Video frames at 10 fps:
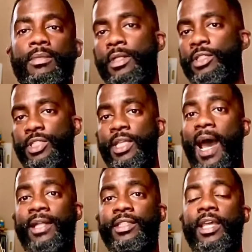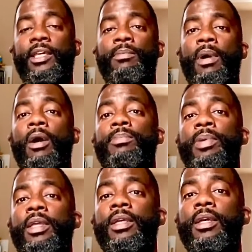See, I think, in my
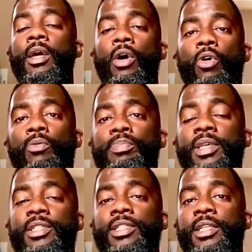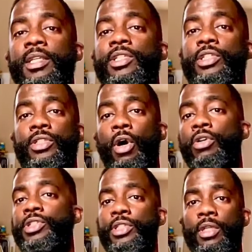opinion, obesity
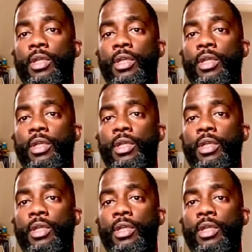starts